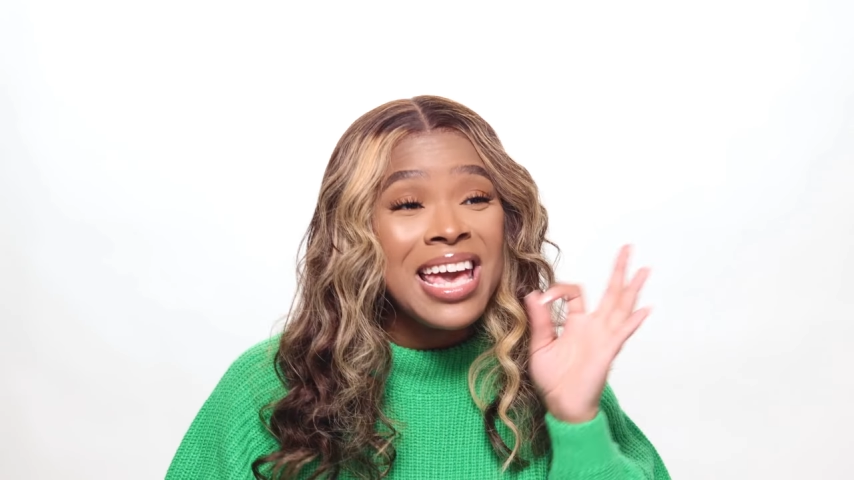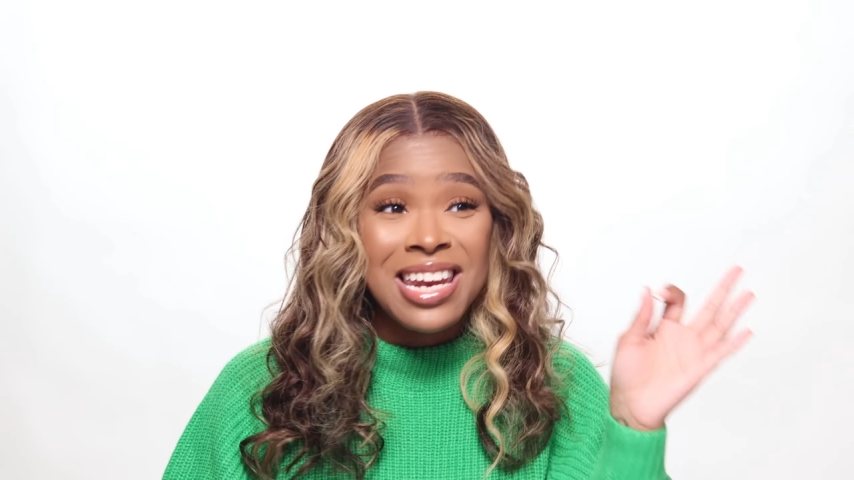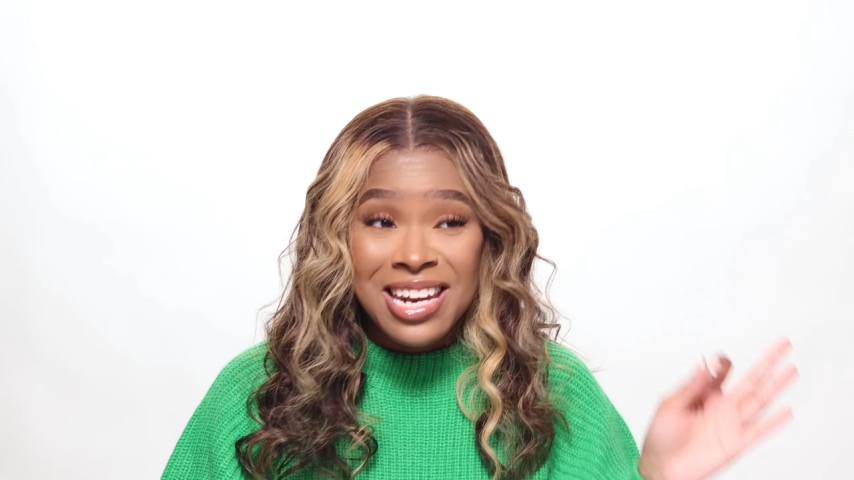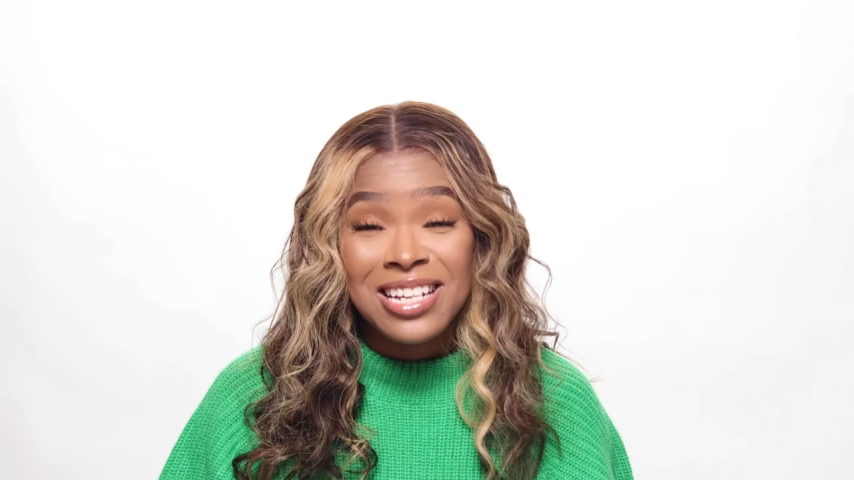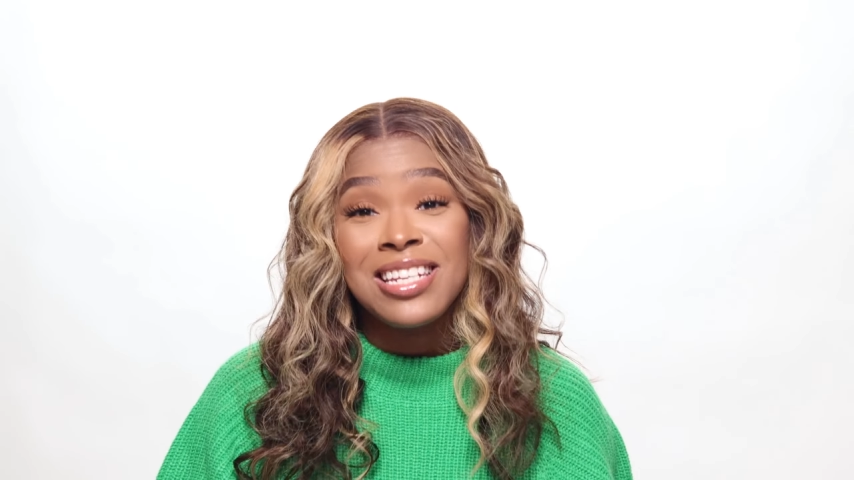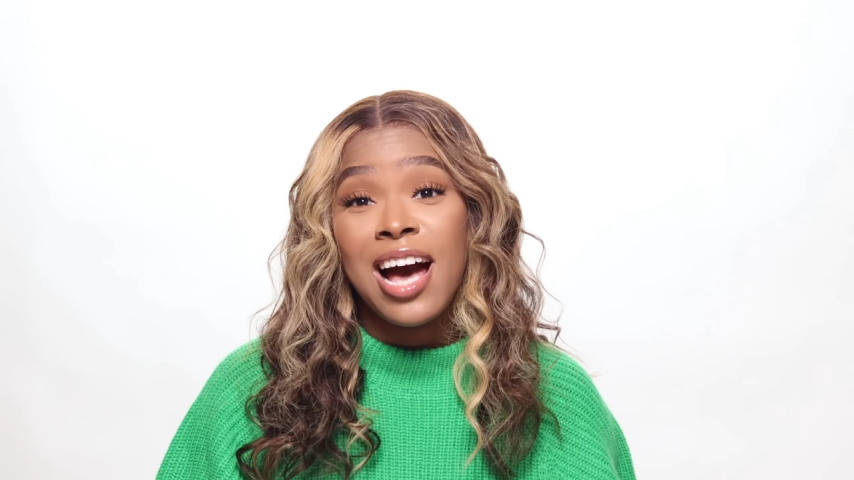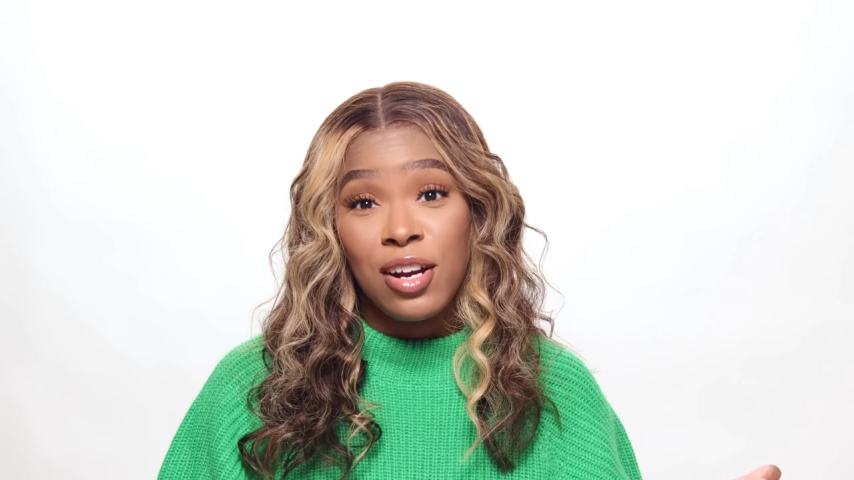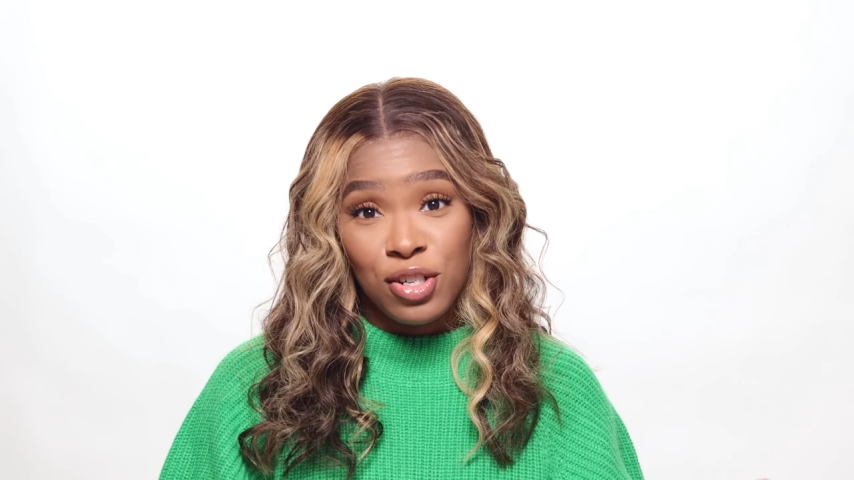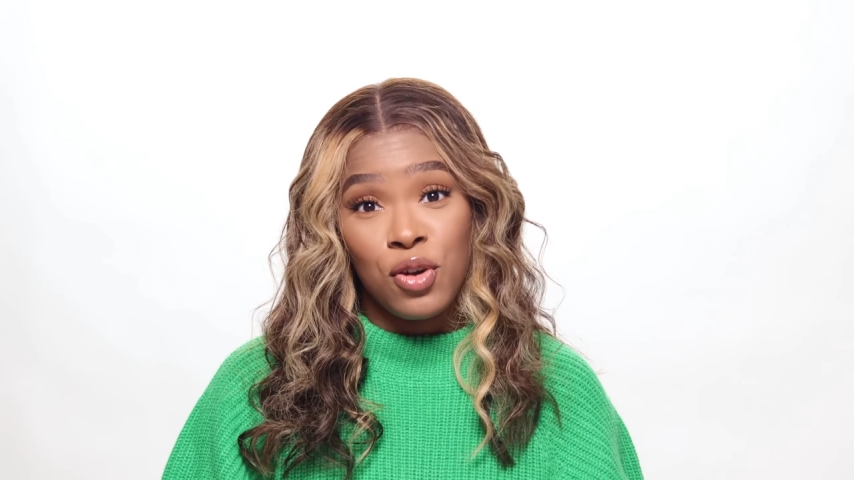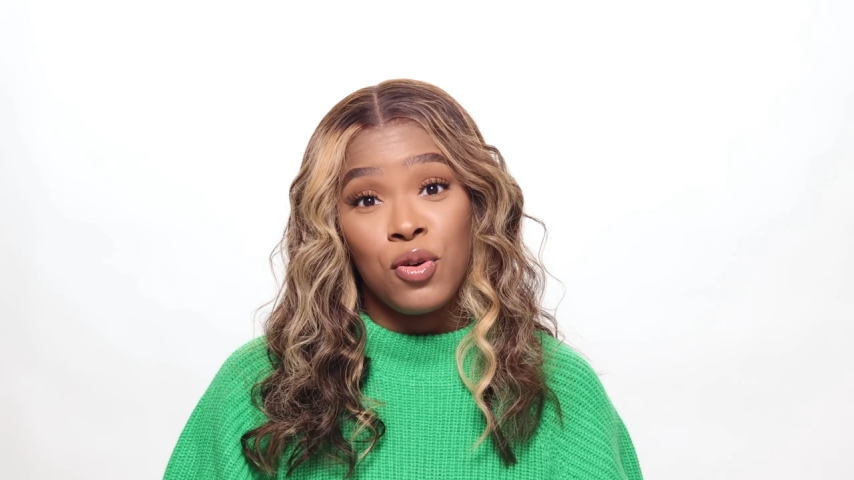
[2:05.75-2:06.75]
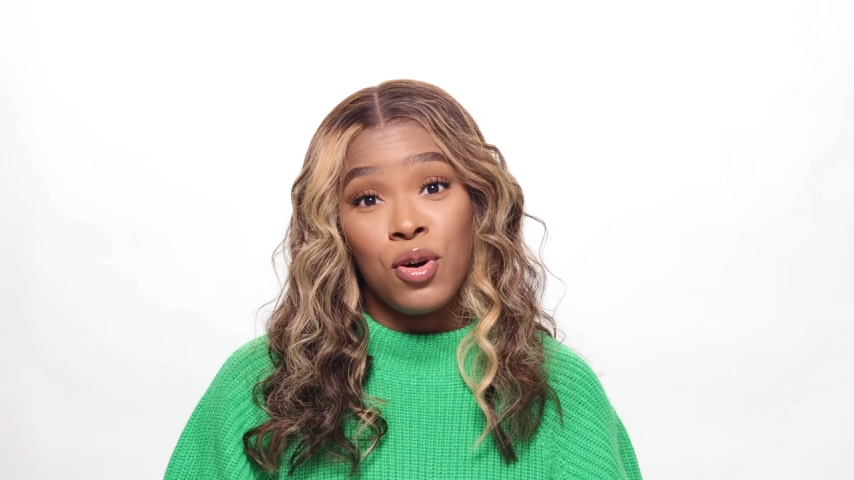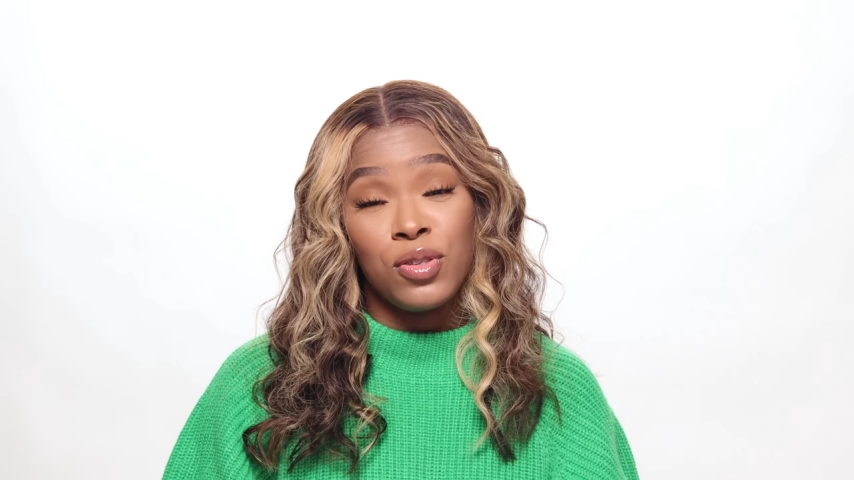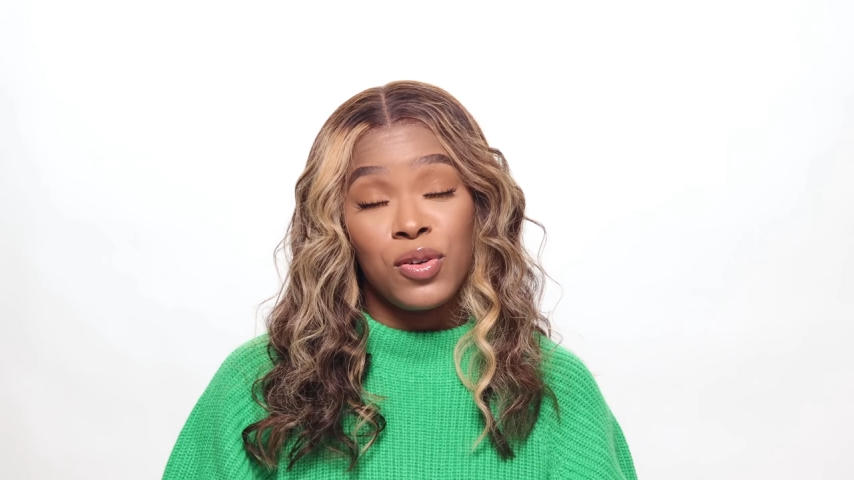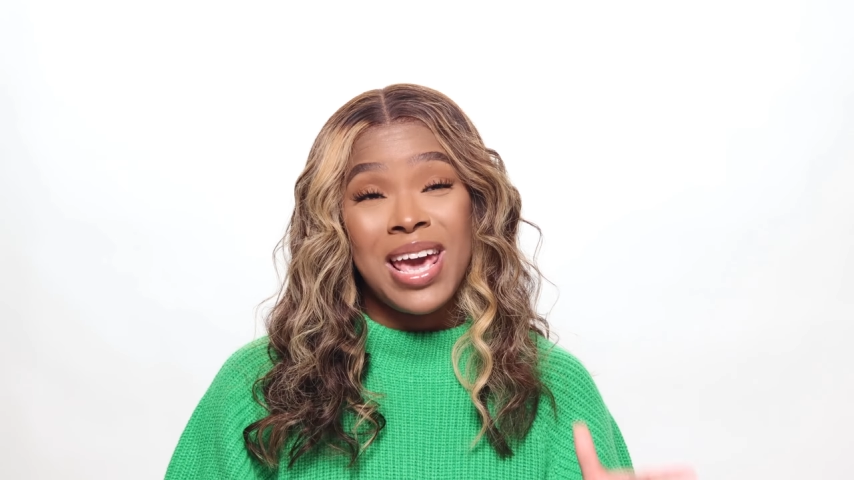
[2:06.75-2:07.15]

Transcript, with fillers: in an entire chokehold.